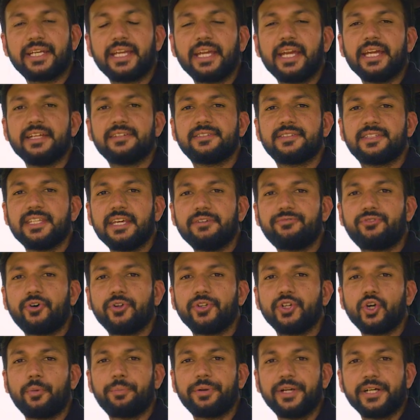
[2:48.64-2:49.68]
making it safe
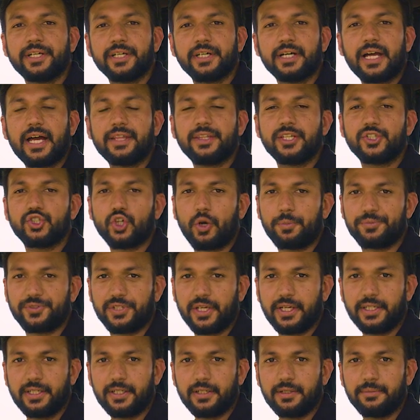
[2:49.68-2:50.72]
for the operator at the job
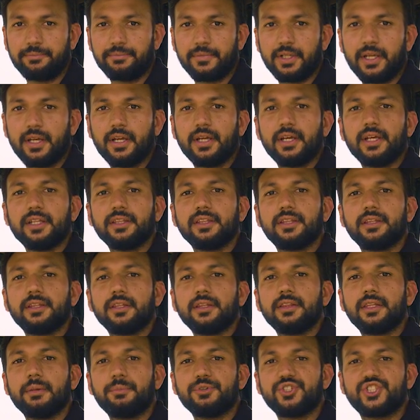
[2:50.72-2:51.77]
site.
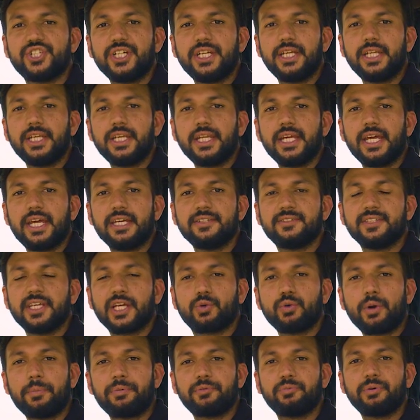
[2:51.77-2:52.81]
The machine is
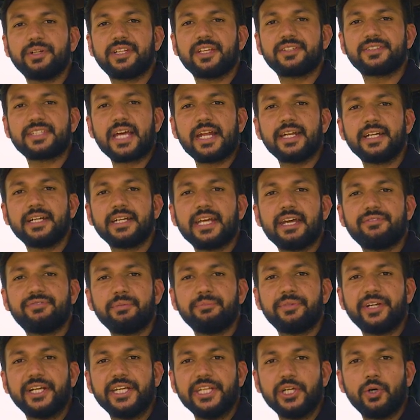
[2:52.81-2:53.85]
equipped with a standard
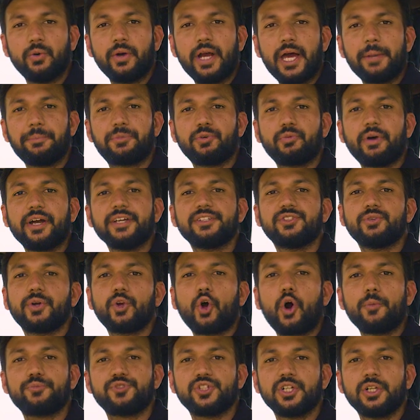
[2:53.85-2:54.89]
FM radio and provides you
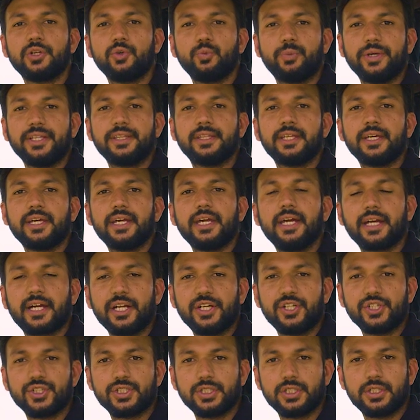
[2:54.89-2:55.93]
an option with air
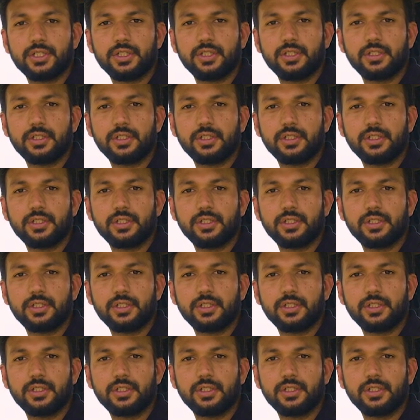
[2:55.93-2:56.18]
conditioning.